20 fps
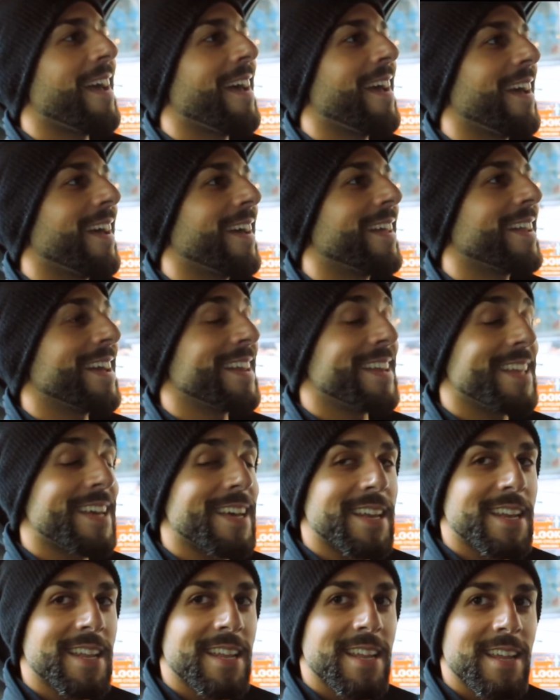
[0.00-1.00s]
And I
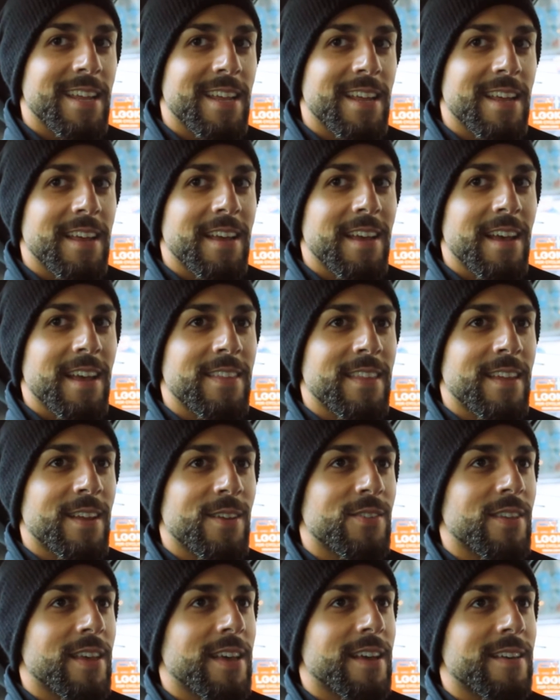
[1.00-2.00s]
did. And then
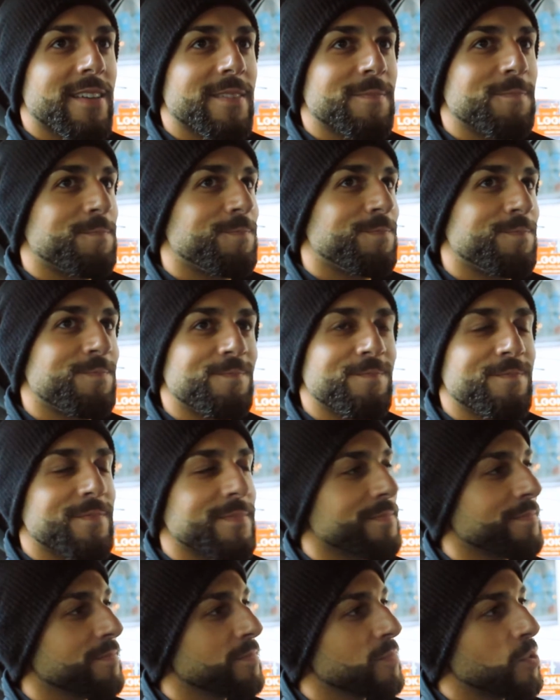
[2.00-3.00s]
I was like,
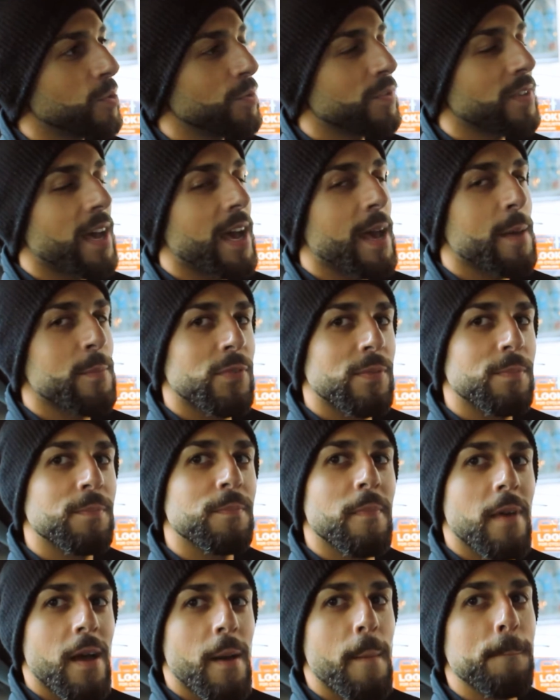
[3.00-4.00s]
two times
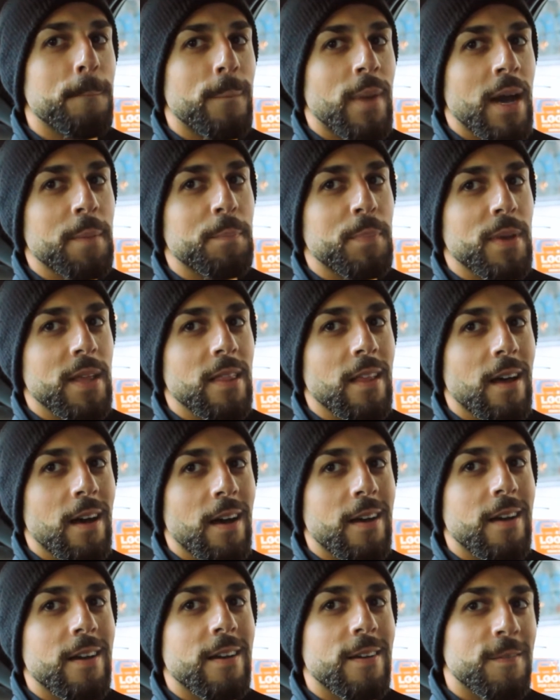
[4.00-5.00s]
might be
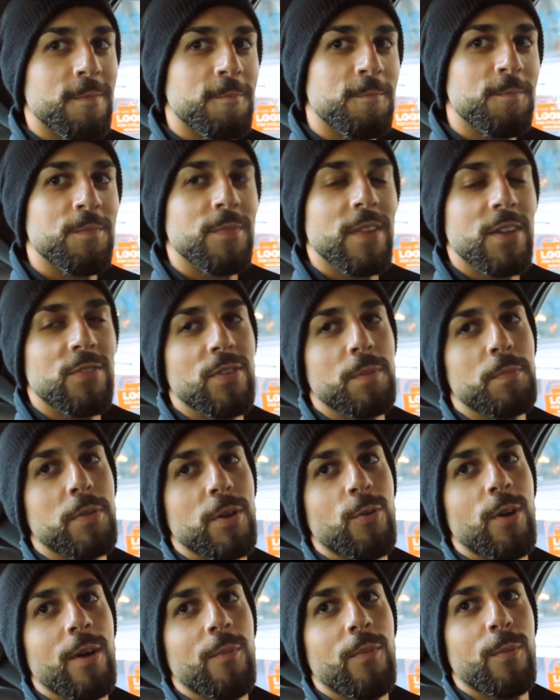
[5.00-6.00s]
luck. Let's flip
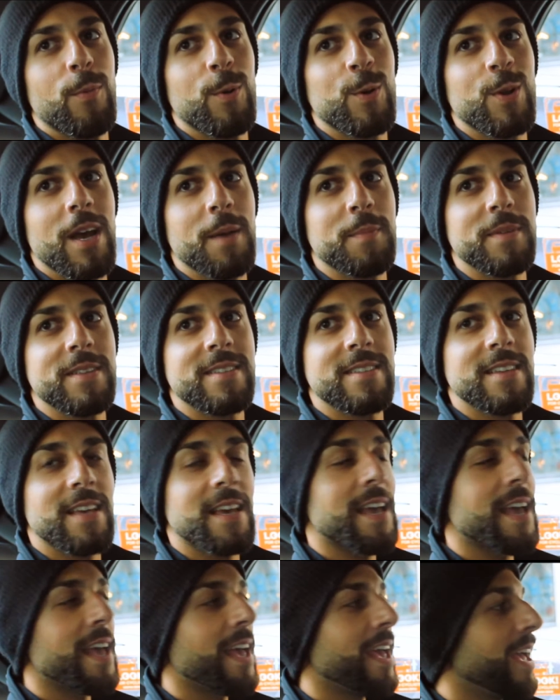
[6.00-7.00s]
the coin one more time and
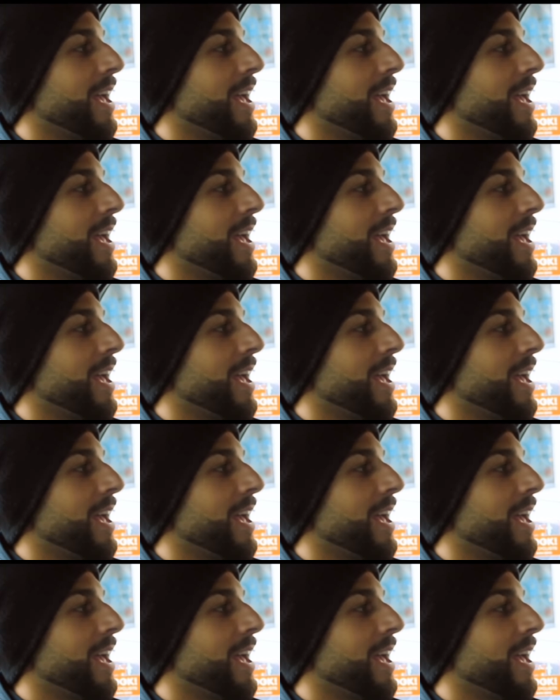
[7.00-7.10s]
see.